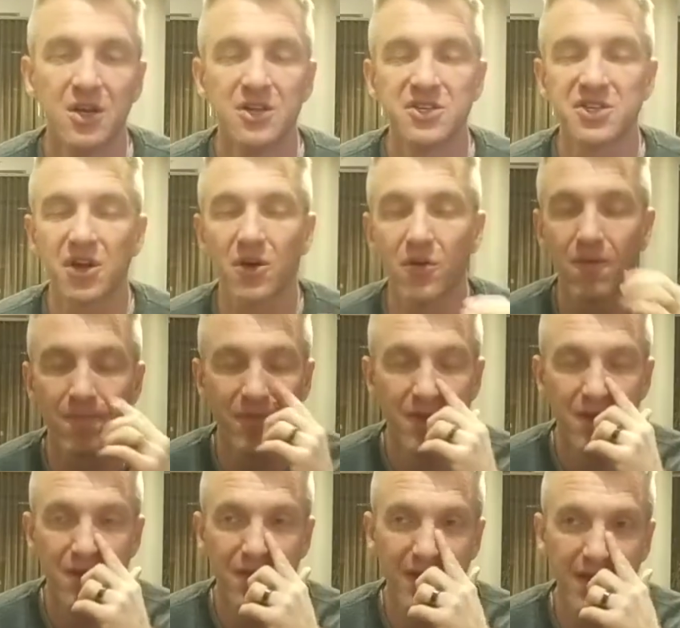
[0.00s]
So
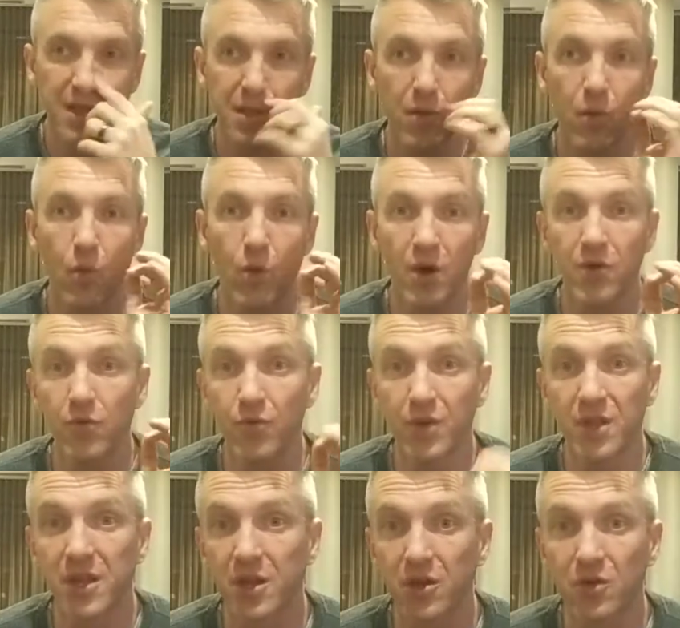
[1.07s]
that's one
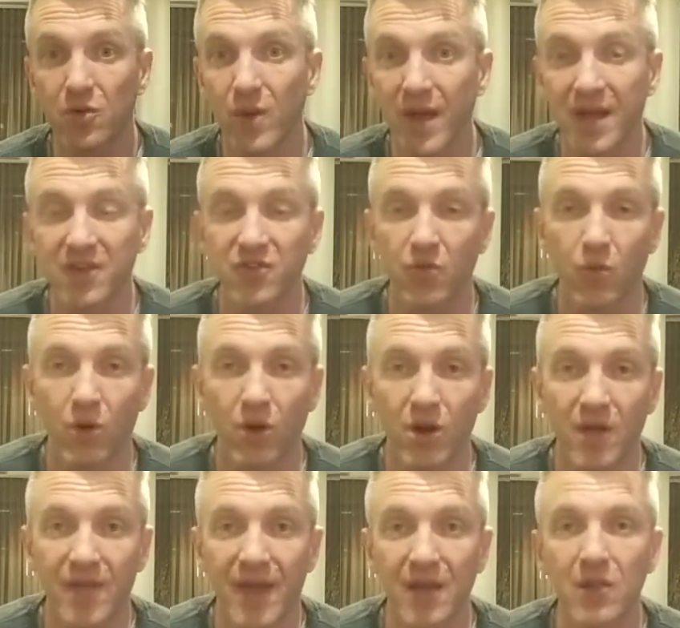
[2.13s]
really good way to work
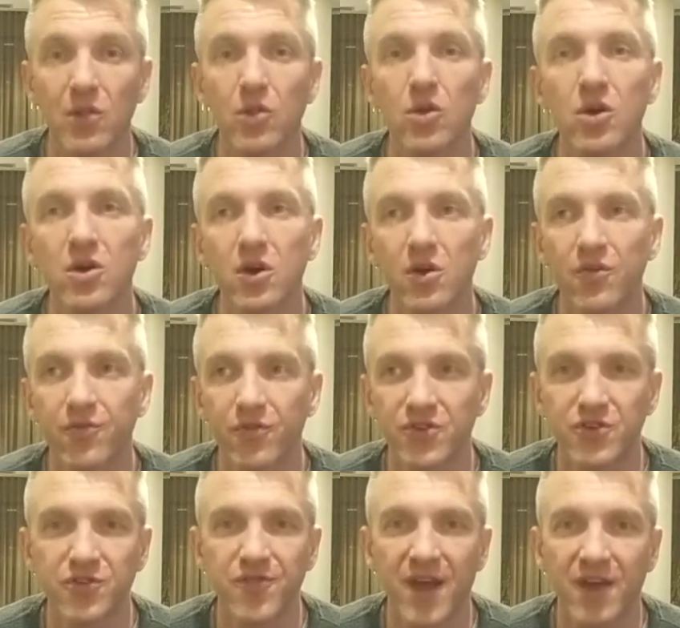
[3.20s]
on that. Look for
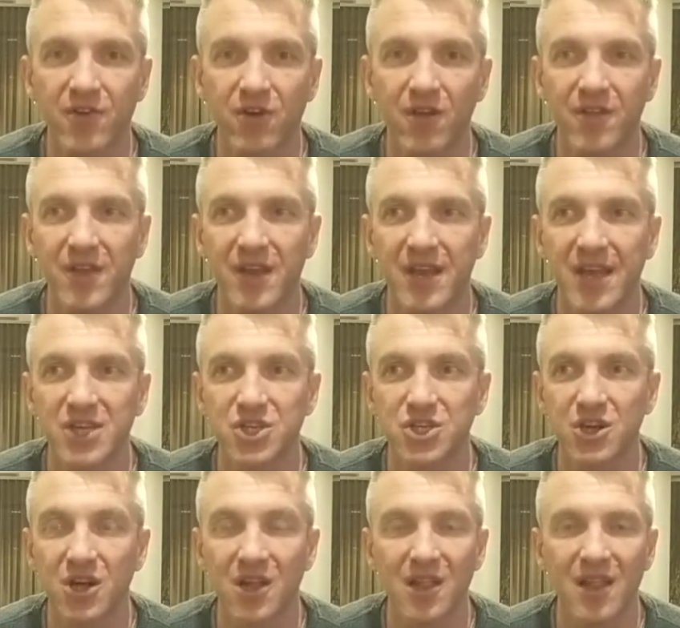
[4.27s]
two-factor authentication
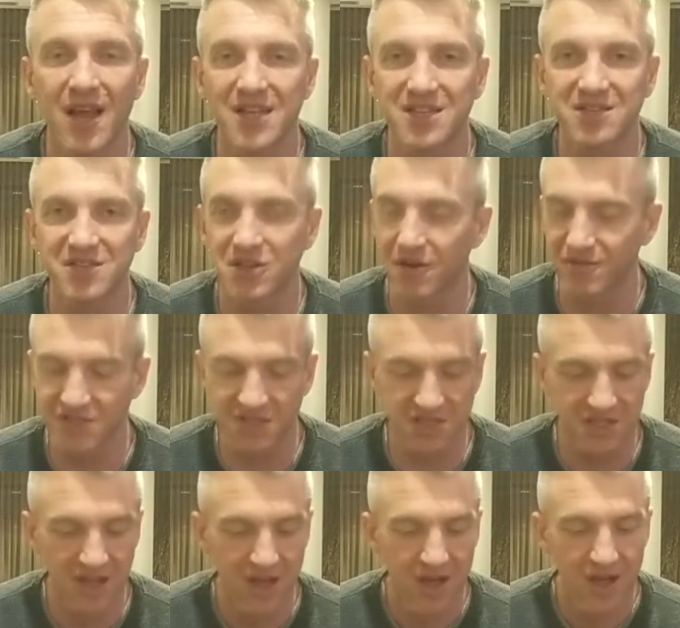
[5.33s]
on lots of
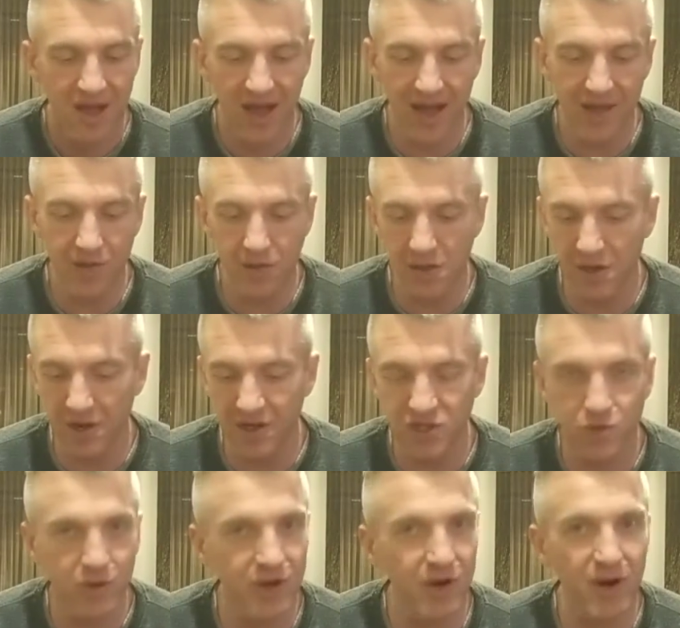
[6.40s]
services. I use it on
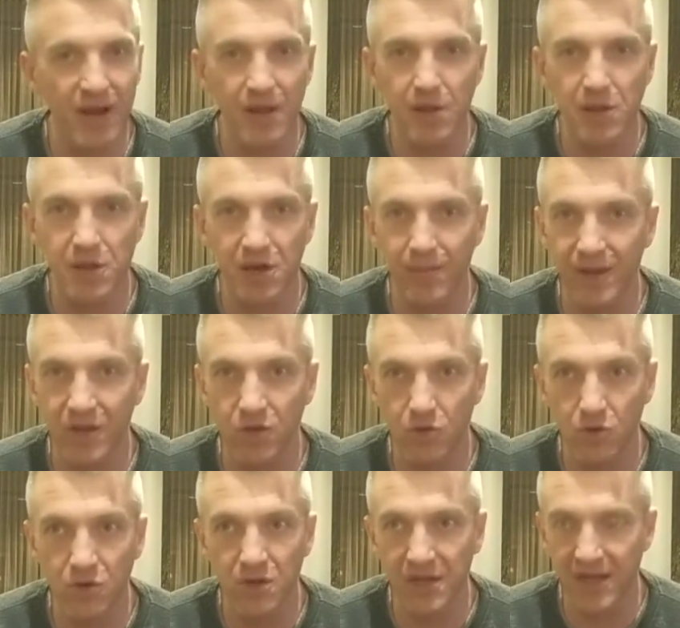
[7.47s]
Twitter, I use it on my
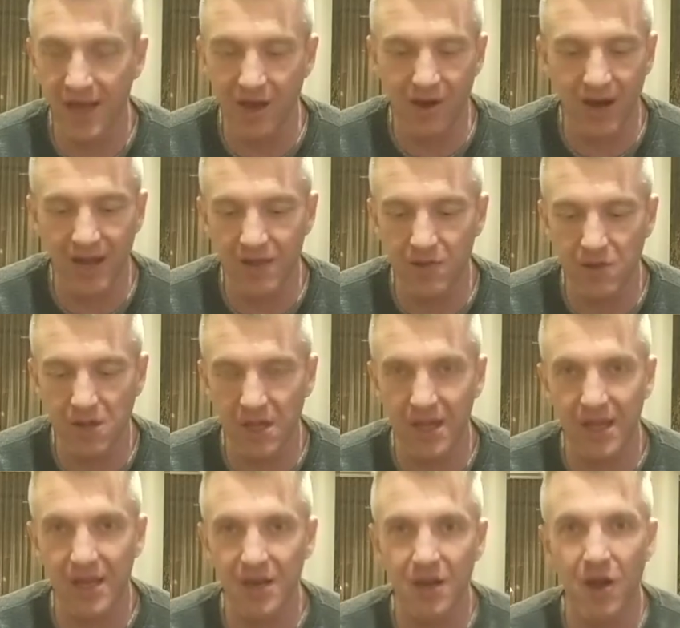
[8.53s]
Google account, I use it
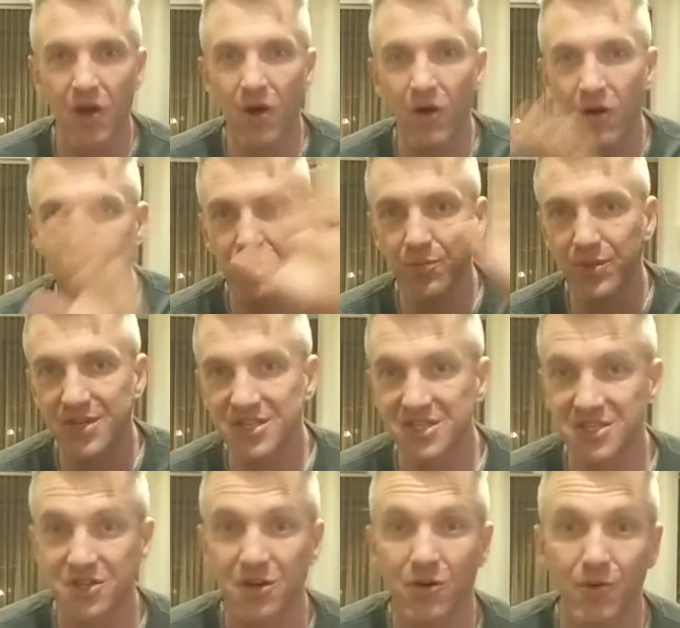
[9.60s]
in all the
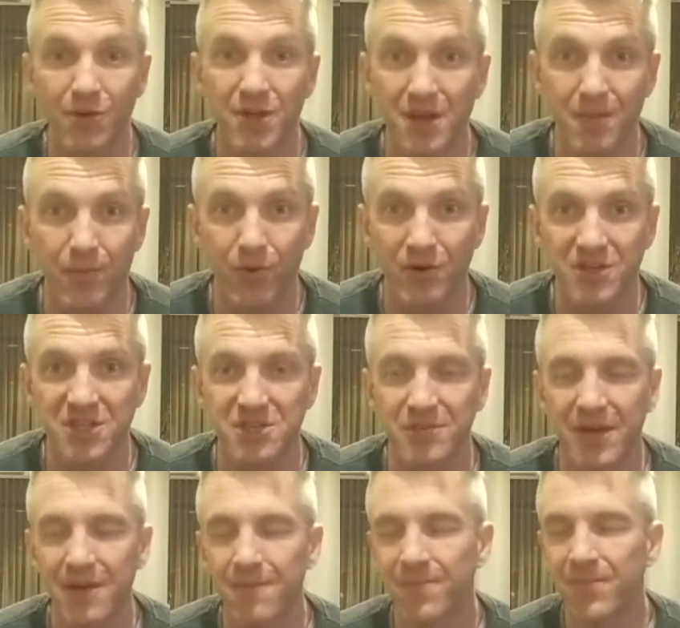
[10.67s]
places that are really important to me.